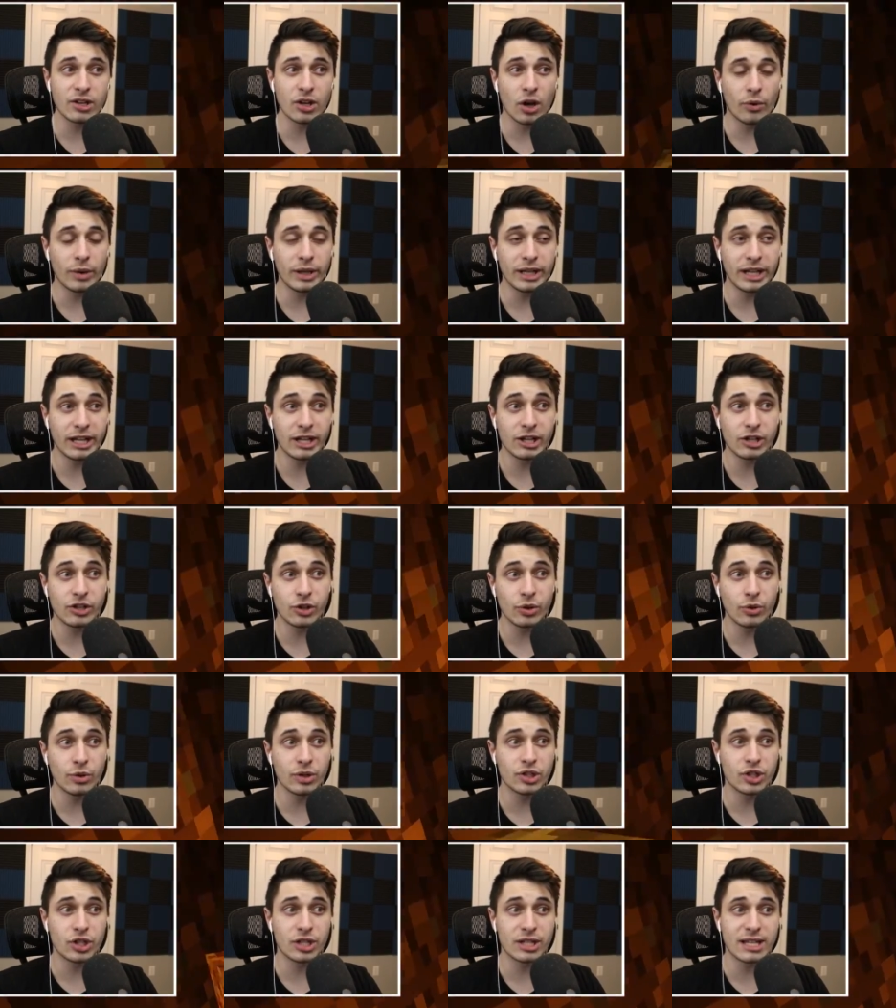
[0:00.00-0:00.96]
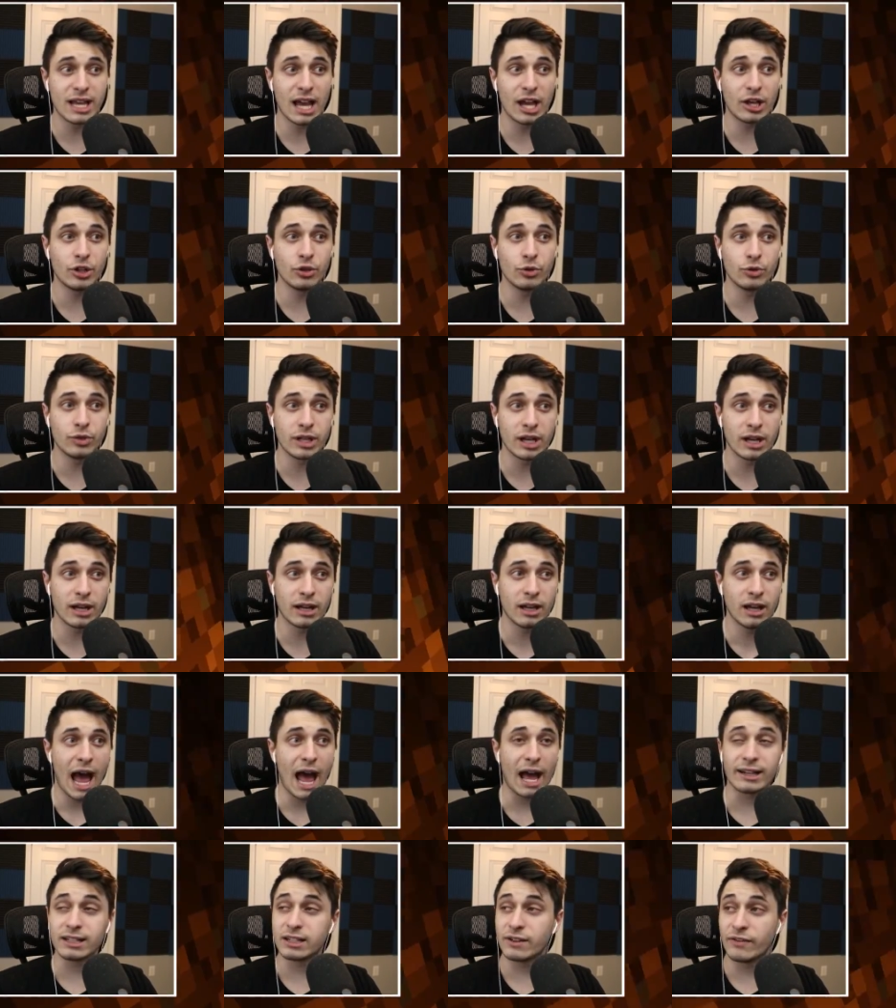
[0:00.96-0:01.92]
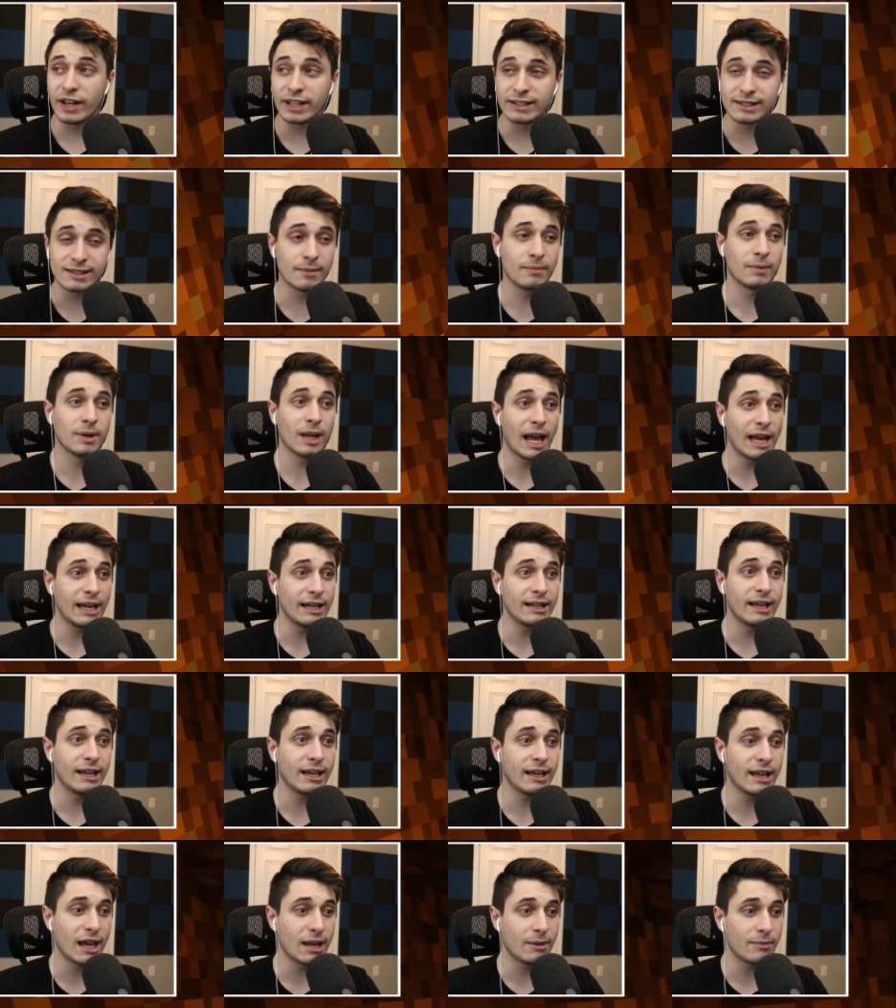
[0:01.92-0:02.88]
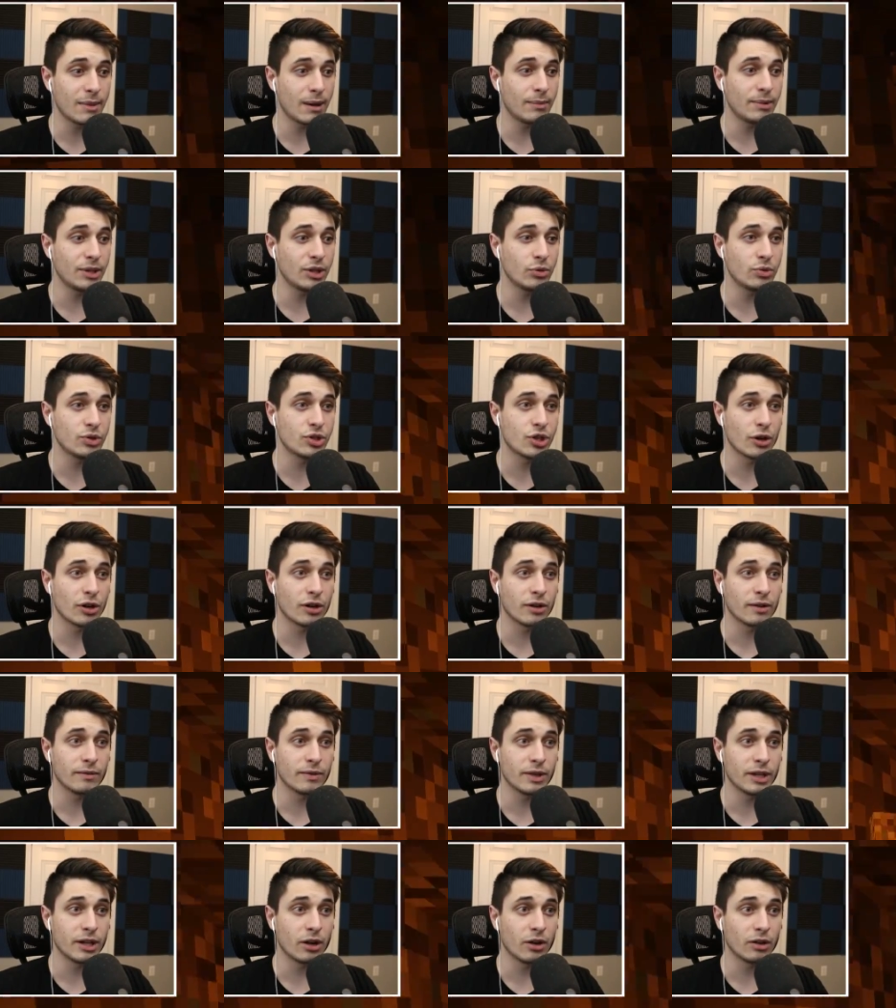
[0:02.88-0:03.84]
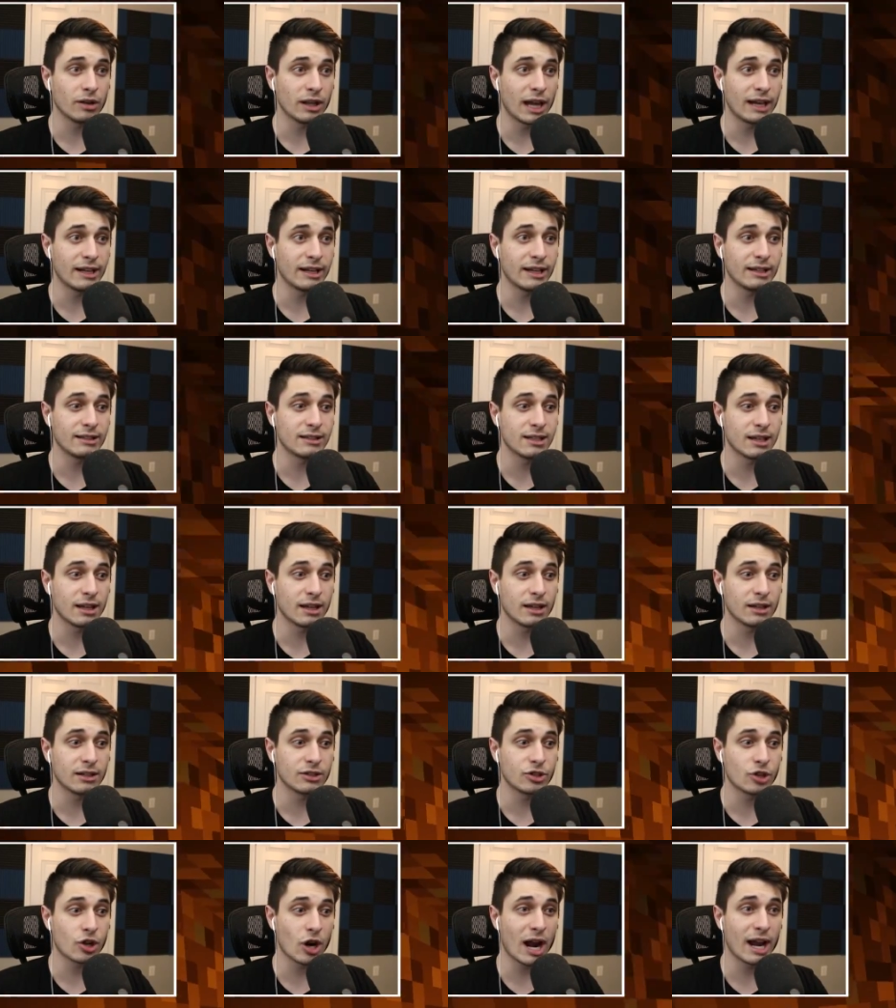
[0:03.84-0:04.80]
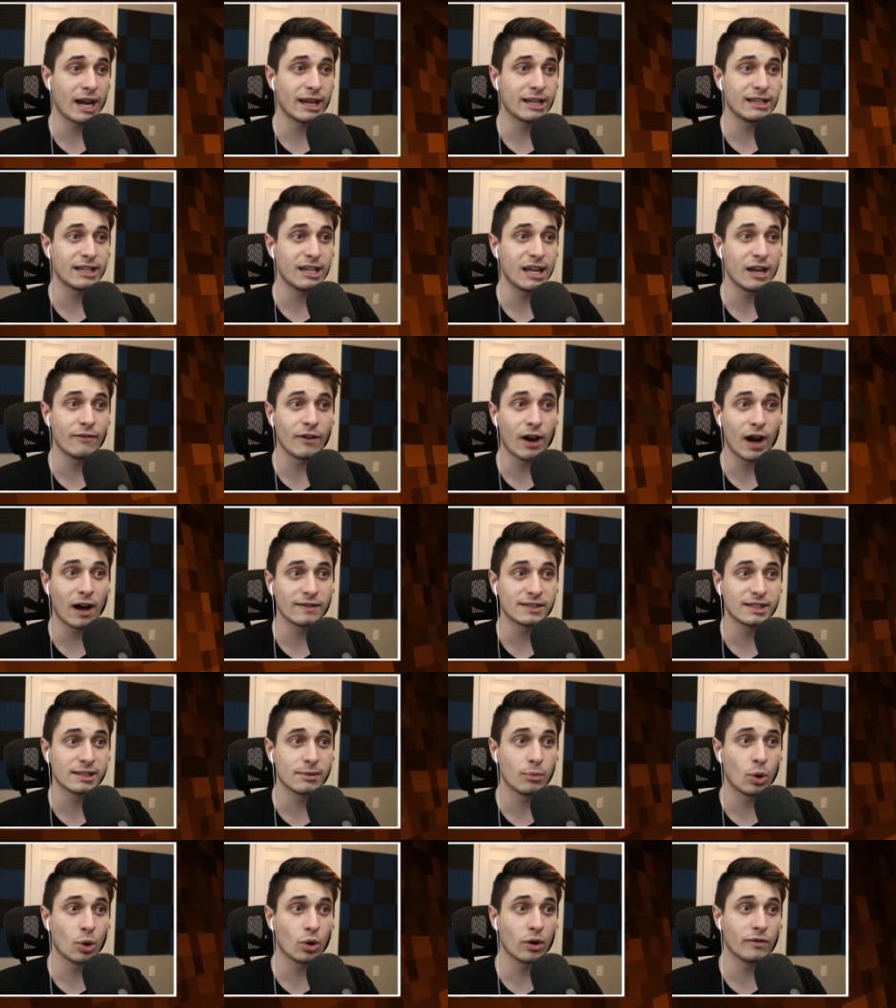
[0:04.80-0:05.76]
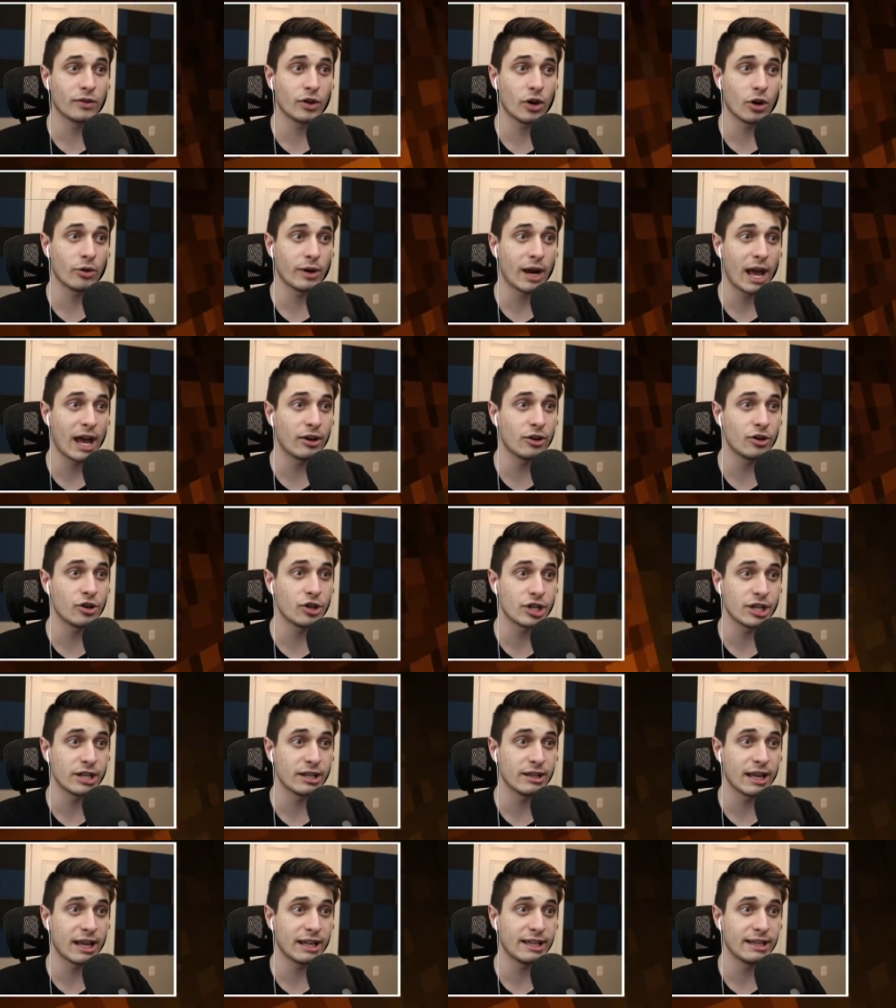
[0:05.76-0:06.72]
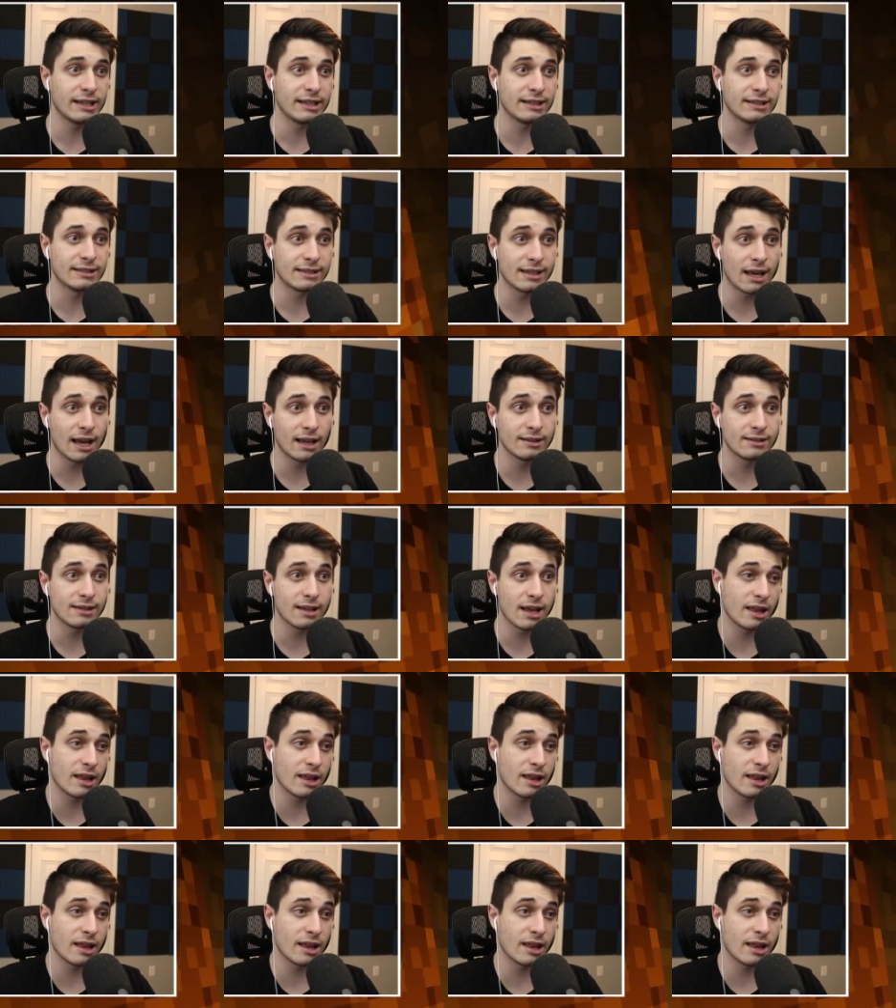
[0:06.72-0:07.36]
All we need to do is just get you to activate some lightning and maybe use your, you know, lightning to try and give off some more of your own energy that he can sense.